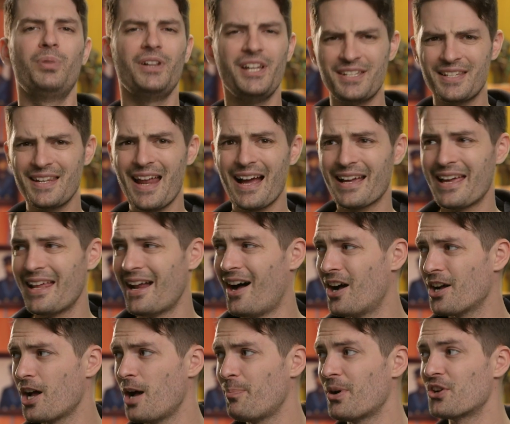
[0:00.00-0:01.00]
But let's not get
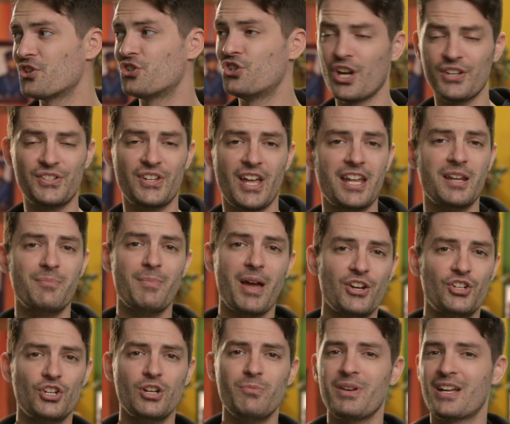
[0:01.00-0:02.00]
hung up on just
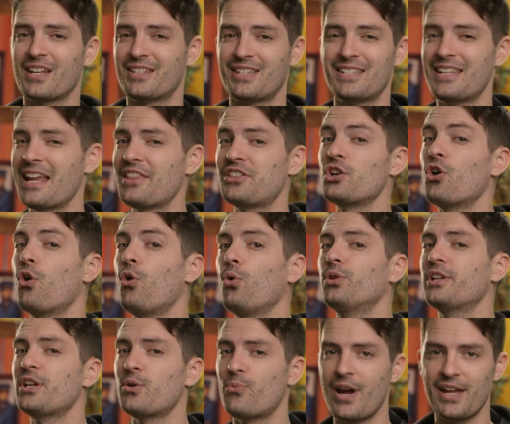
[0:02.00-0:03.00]
animation because it's not the
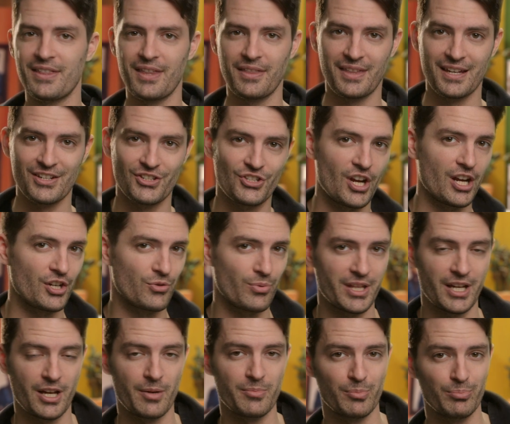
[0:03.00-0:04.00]
only way that things change when they
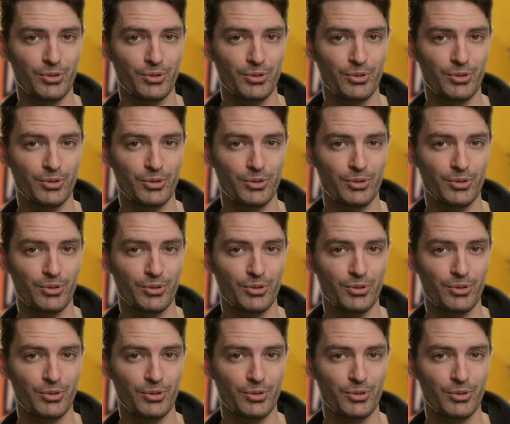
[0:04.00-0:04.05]
come to